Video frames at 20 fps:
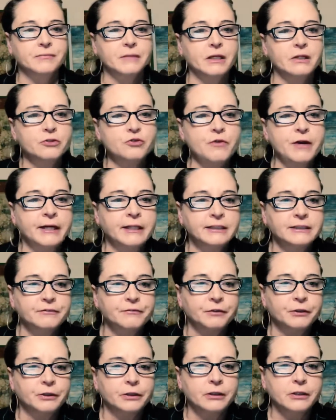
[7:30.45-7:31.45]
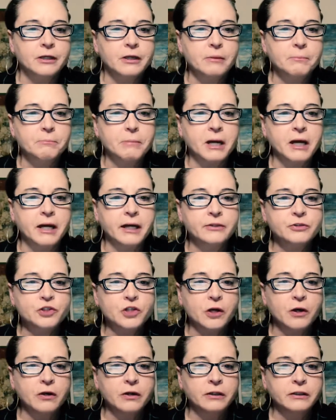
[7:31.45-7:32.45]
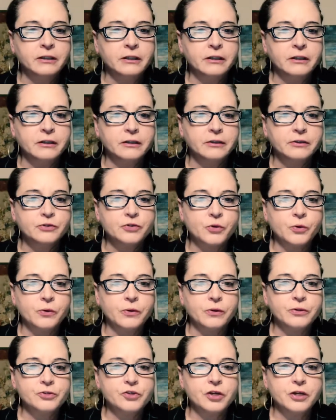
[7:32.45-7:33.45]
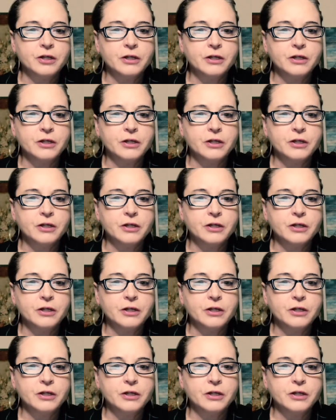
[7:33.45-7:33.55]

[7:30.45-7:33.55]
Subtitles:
Transfer by John George